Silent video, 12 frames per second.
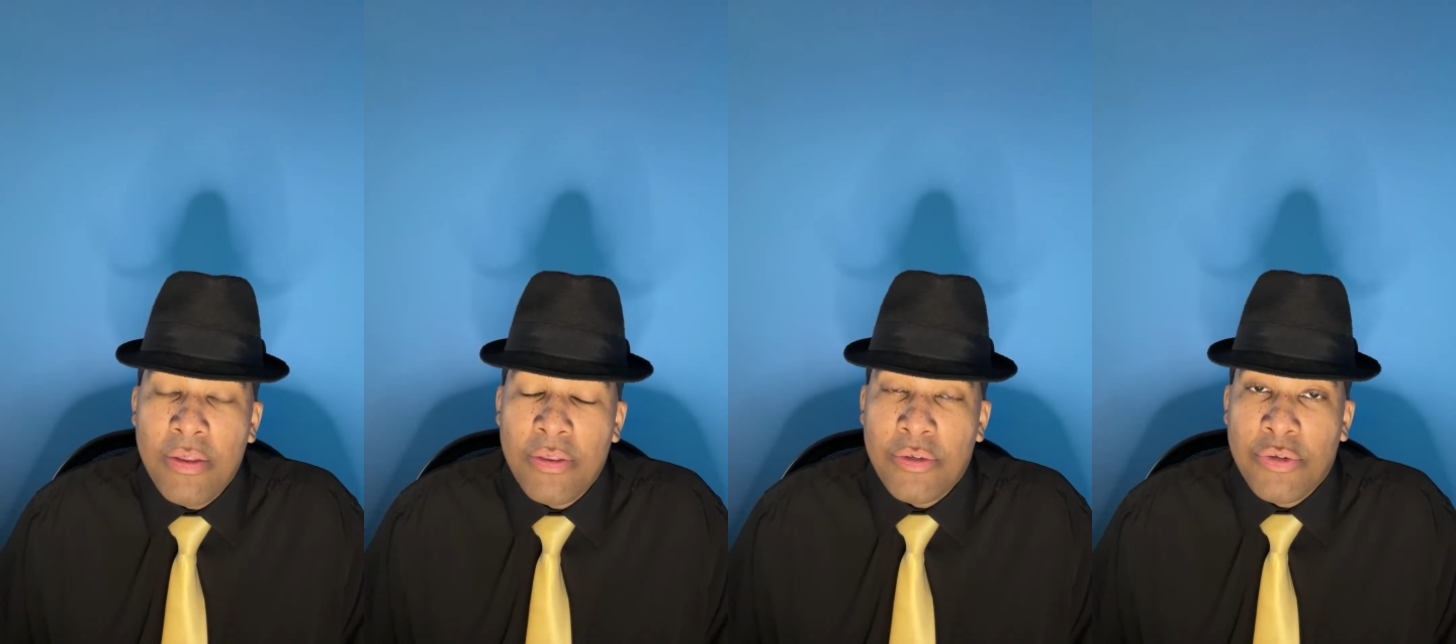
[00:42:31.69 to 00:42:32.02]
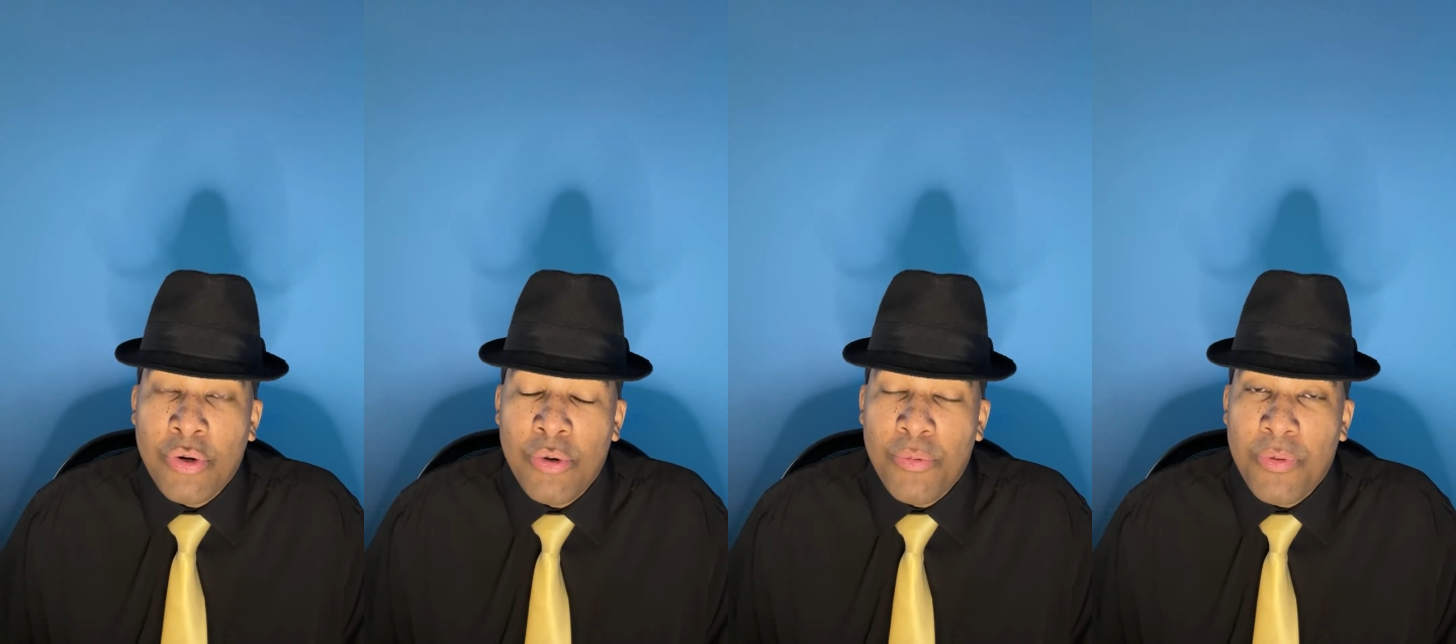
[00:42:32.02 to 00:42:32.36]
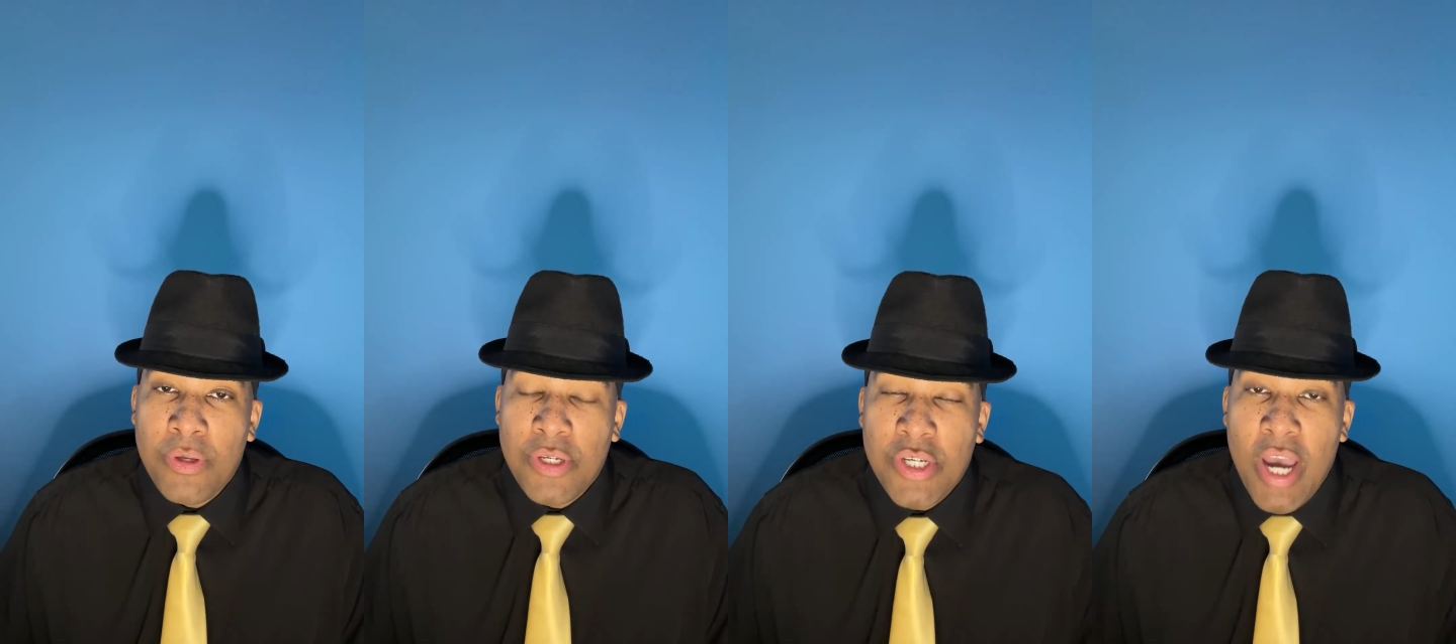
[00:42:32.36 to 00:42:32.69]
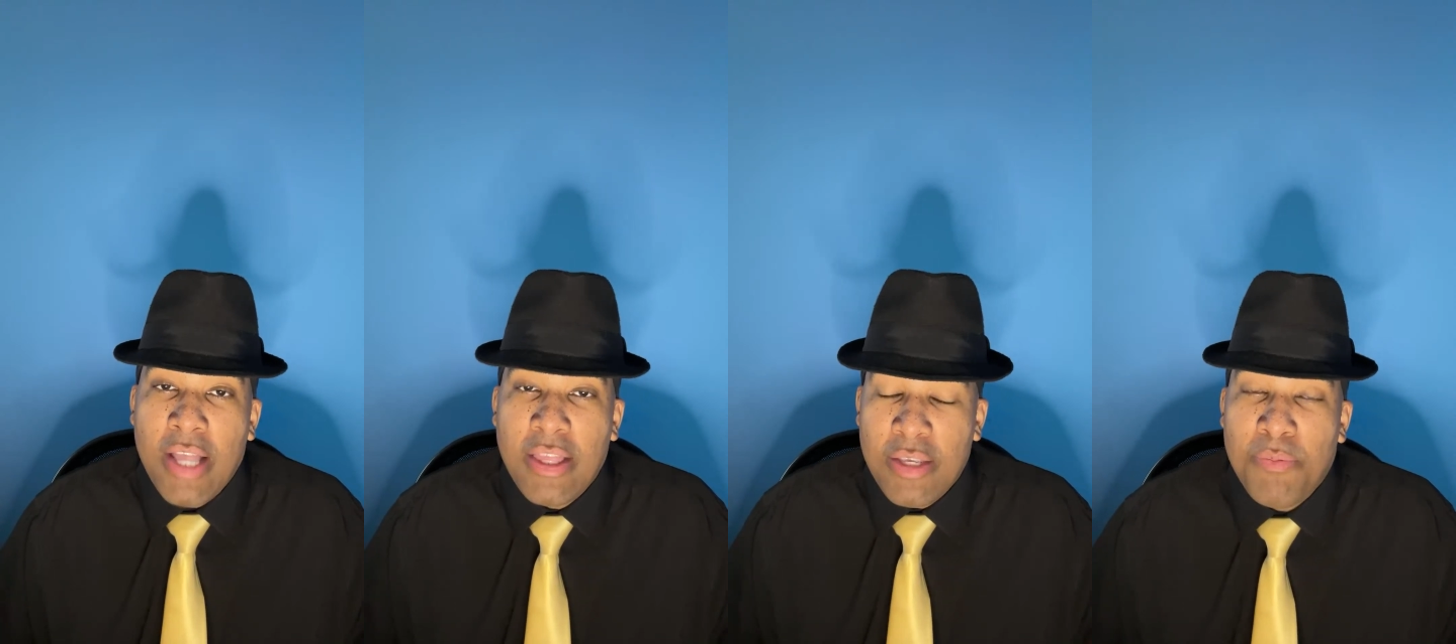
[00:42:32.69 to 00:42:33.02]
the truth and
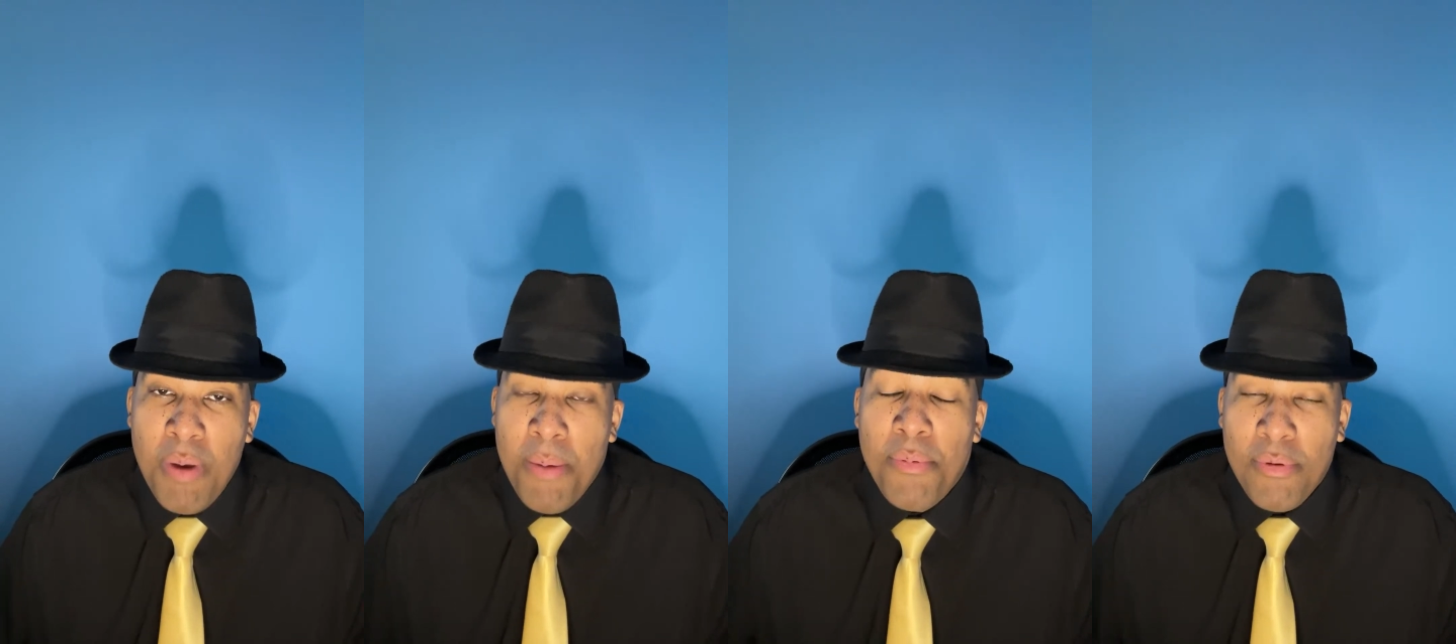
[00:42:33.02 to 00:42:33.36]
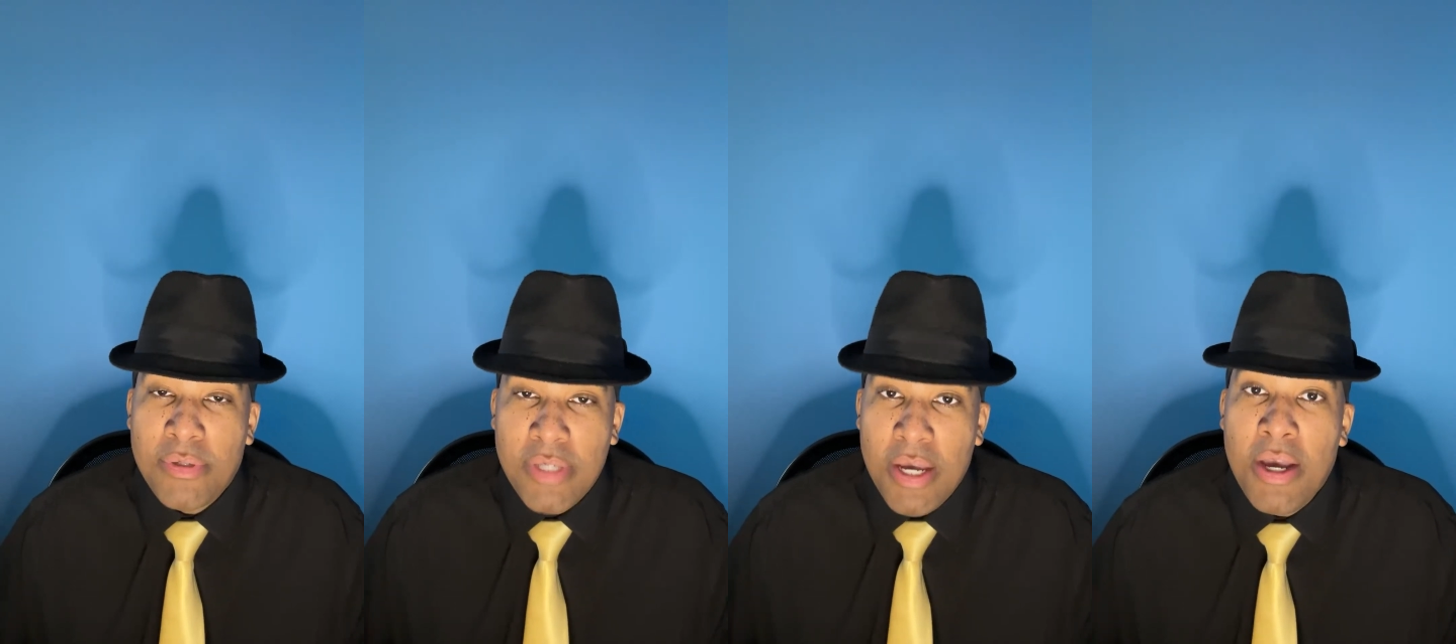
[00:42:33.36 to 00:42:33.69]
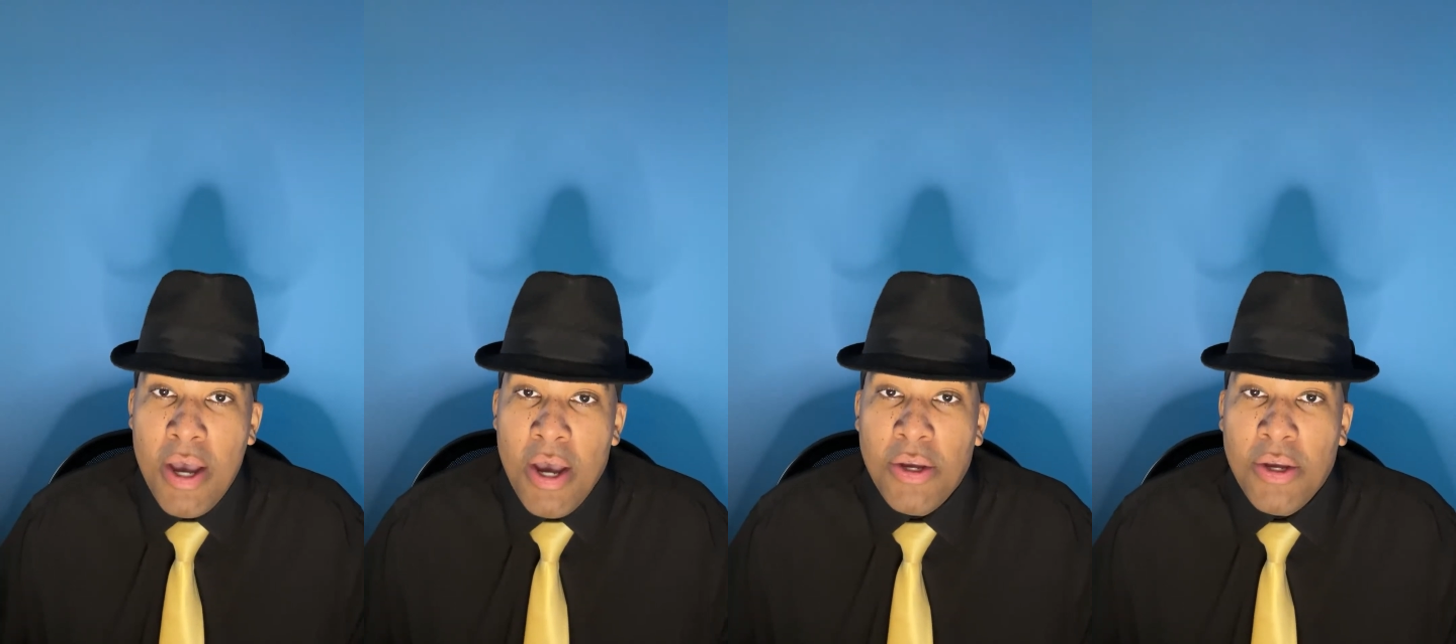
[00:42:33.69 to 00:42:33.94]
shake these people and say,